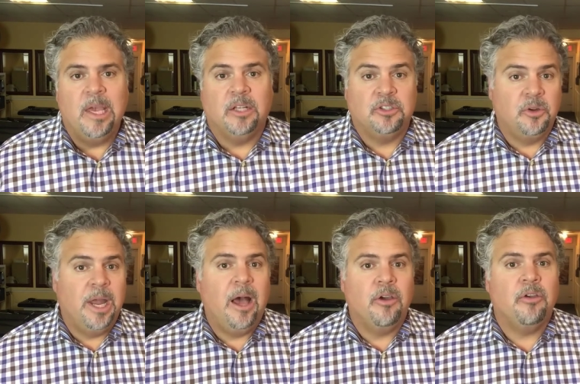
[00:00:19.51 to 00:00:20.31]
And so
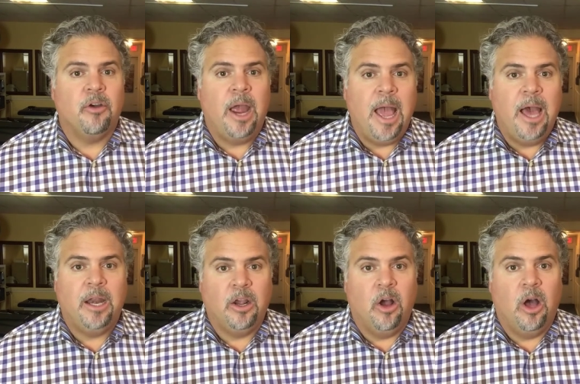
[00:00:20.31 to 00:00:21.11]
now you're
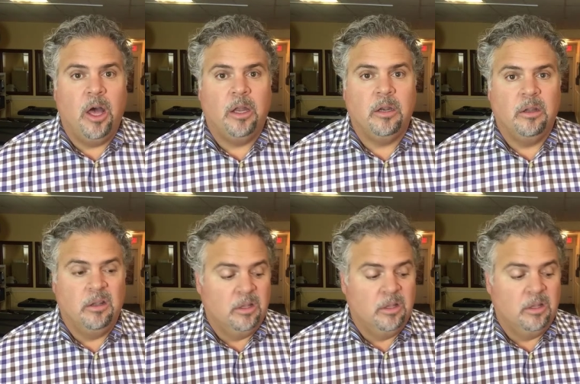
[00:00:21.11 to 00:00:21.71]
adding on